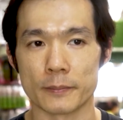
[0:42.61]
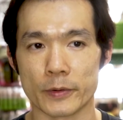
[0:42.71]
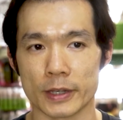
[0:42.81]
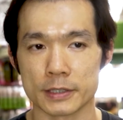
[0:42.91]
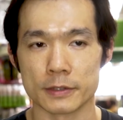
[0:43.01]

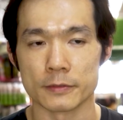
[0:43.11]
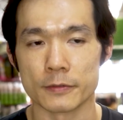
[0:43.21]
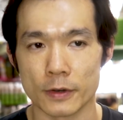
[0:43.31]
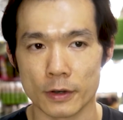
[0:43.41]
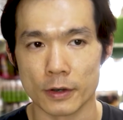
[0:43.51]
protection
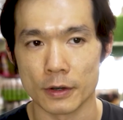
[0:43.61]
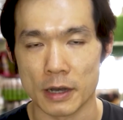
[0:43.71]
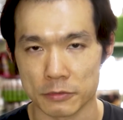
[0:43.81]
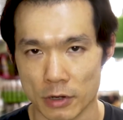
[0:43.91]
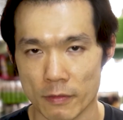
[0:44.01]
for
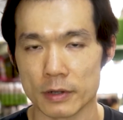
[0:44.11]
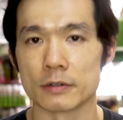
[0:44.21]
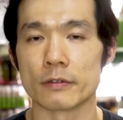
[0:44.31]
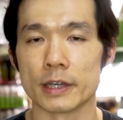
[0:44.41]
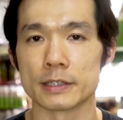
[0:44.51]

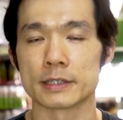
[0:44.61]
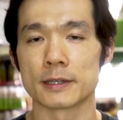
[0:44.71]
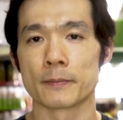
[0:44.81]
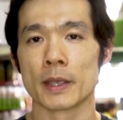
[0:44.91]
ultraviolet rays.